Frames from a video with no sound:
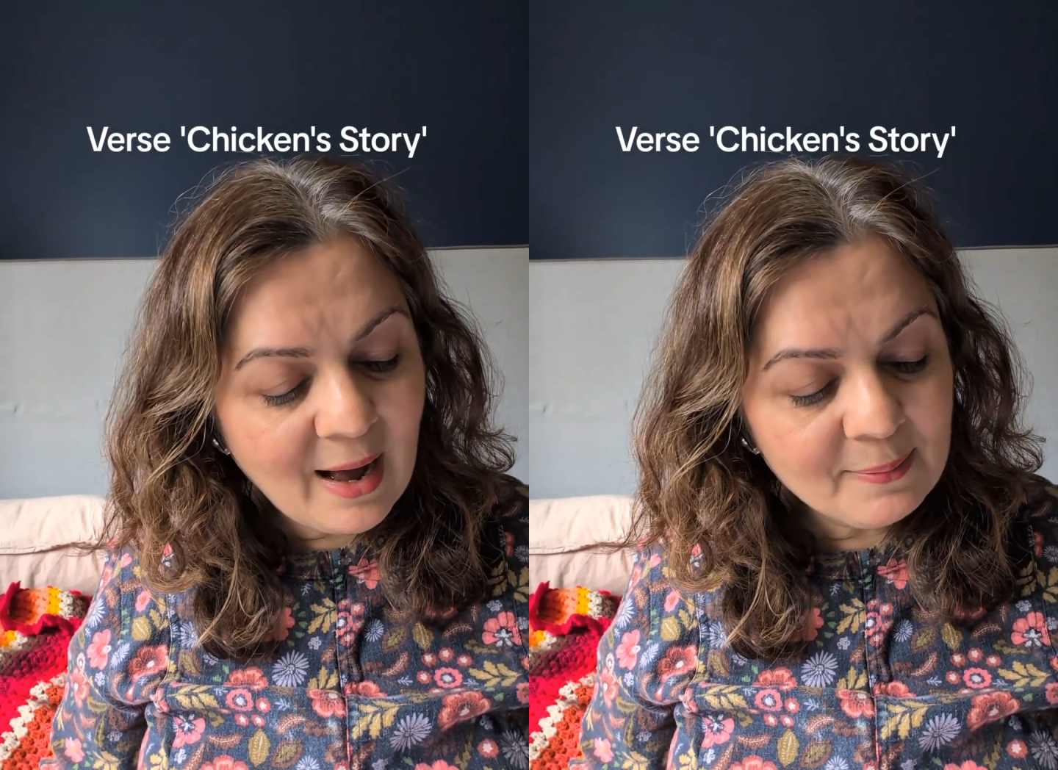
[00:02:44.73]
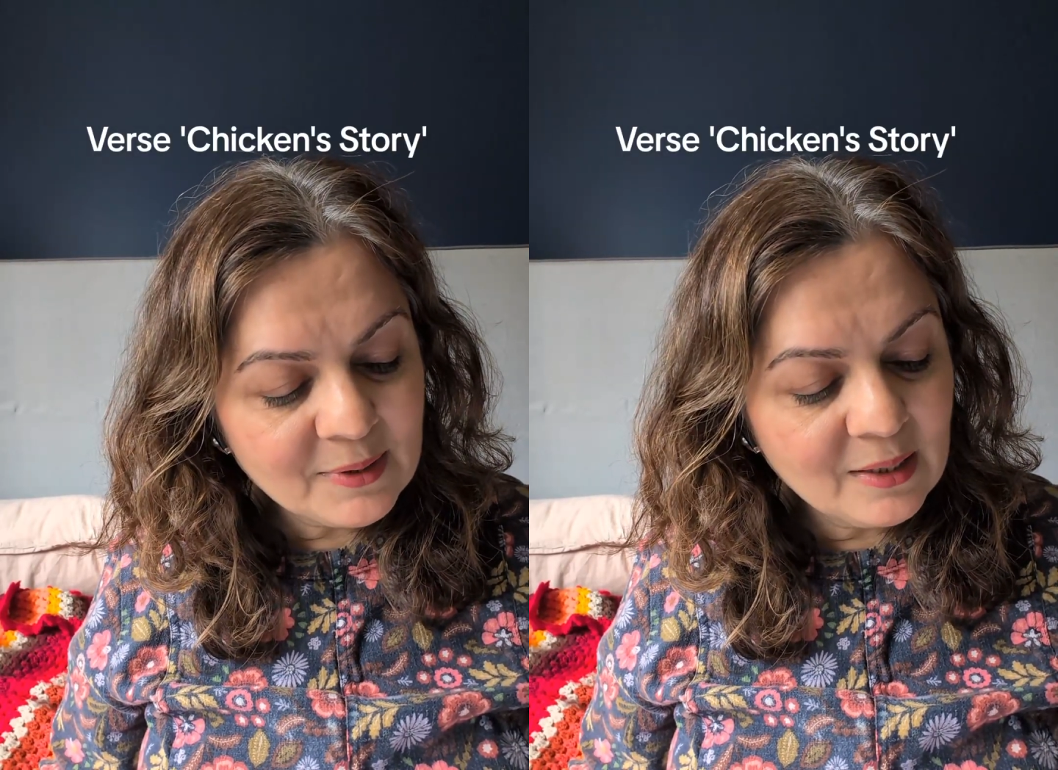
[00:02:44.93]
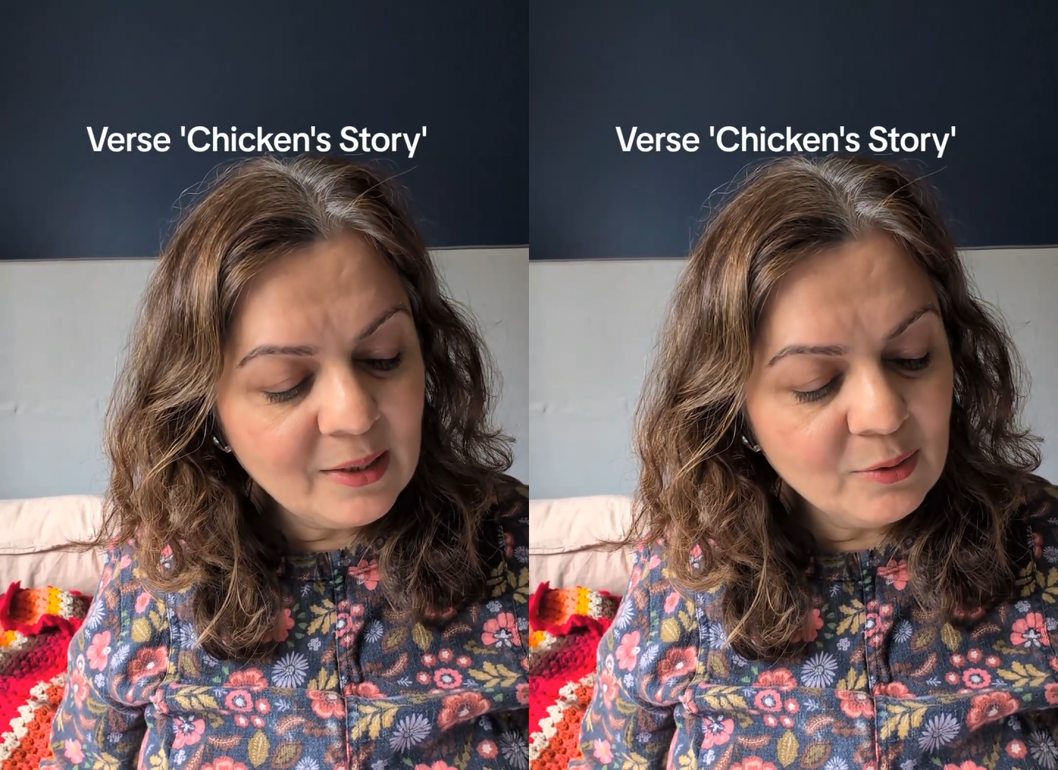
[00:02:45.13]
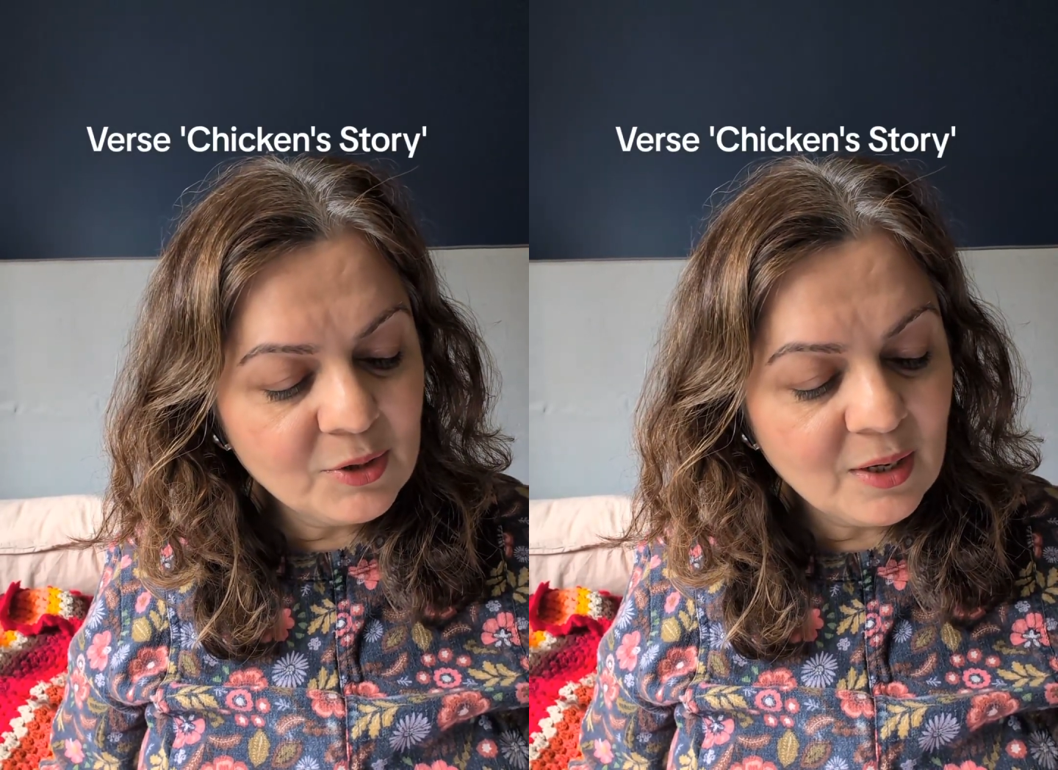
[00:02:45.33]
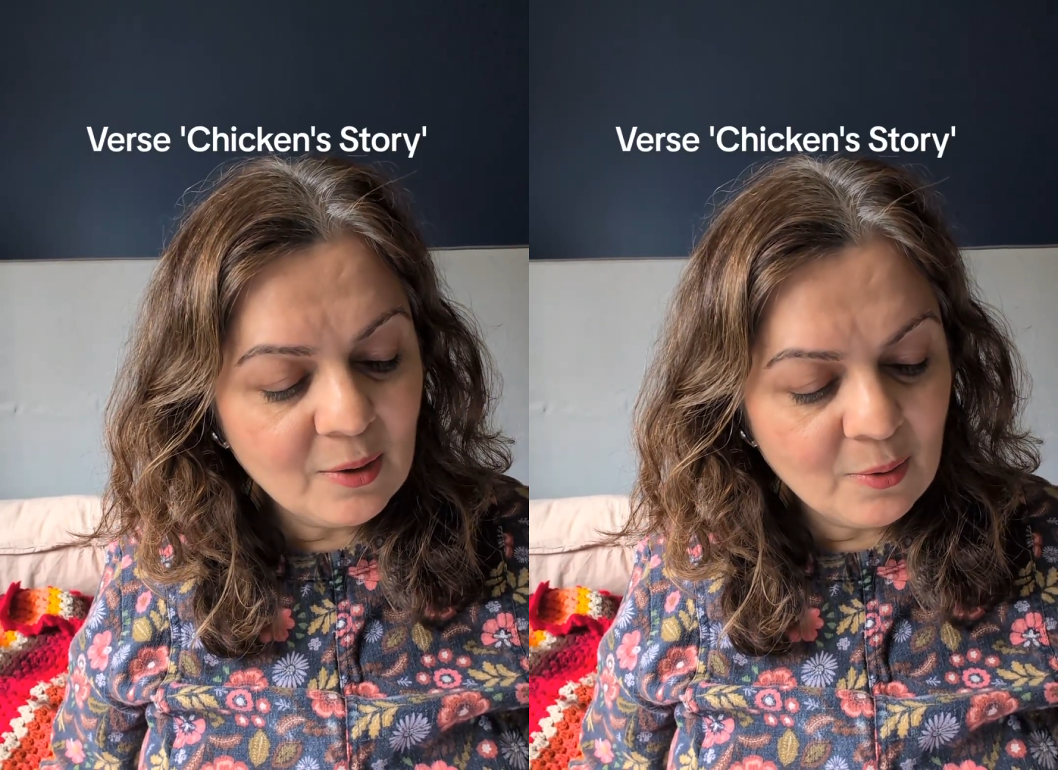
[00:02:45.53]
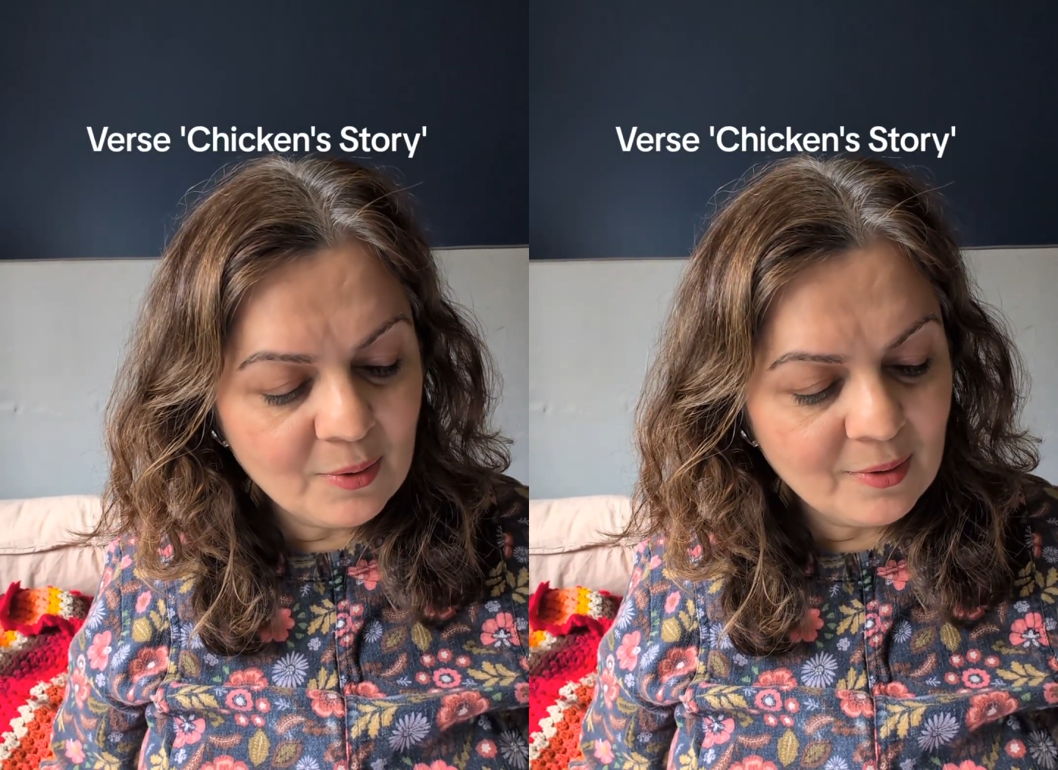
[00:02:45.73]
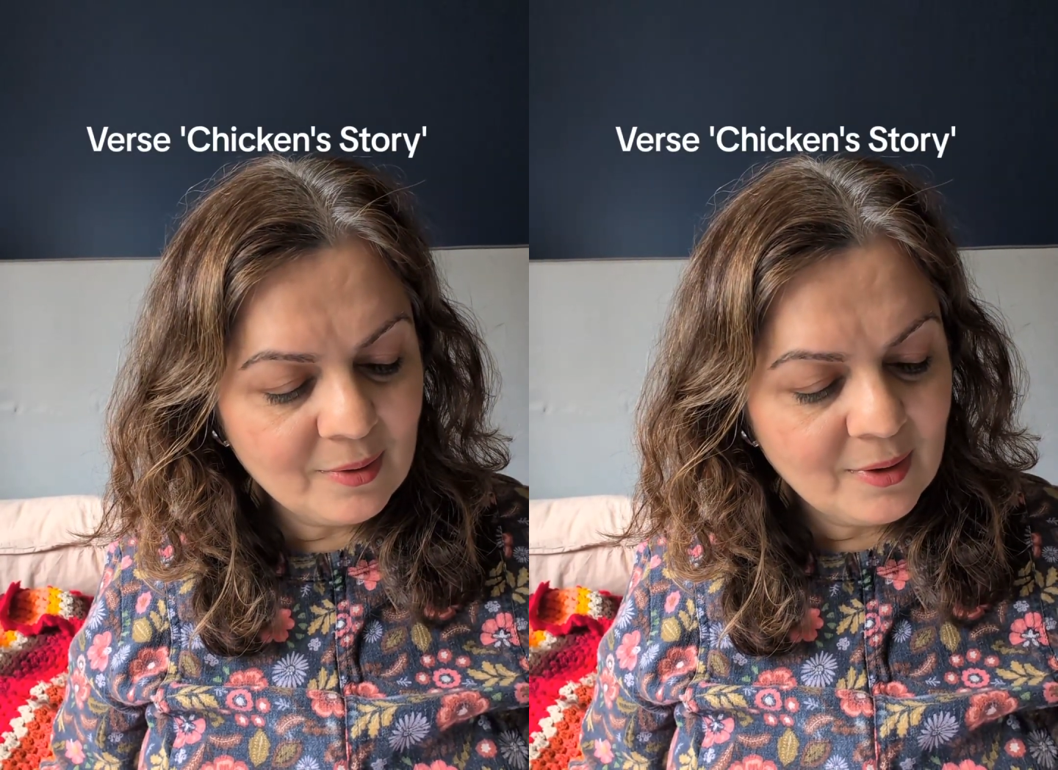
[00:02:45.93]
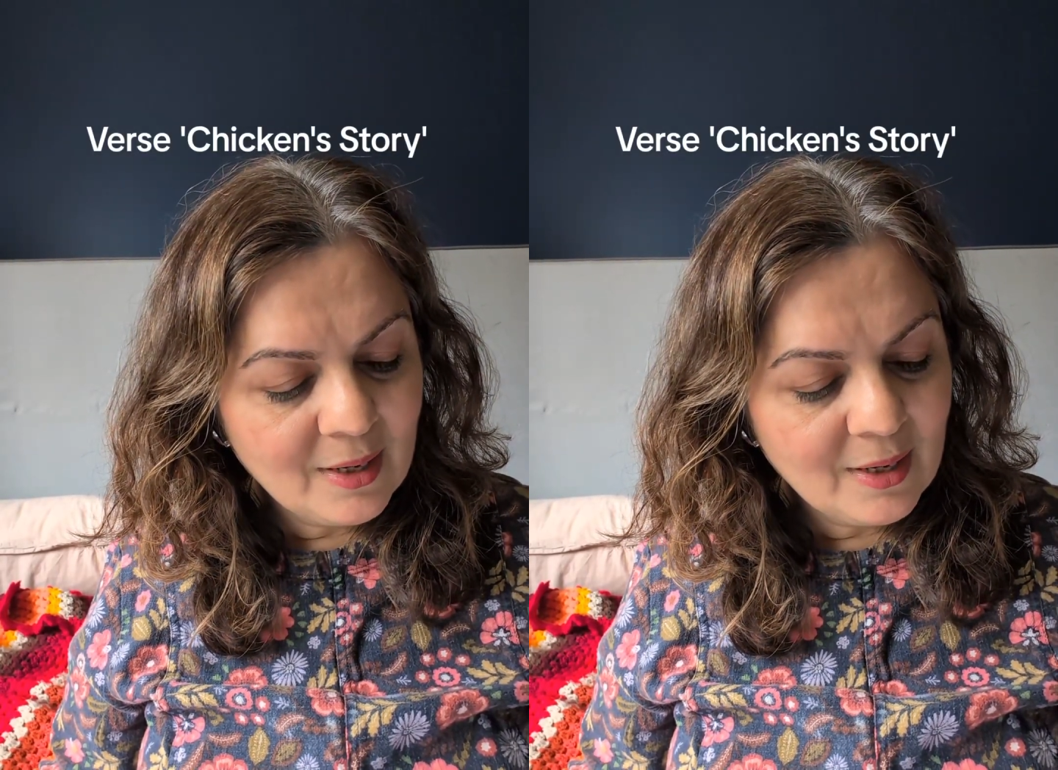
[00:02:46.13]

absolute alone,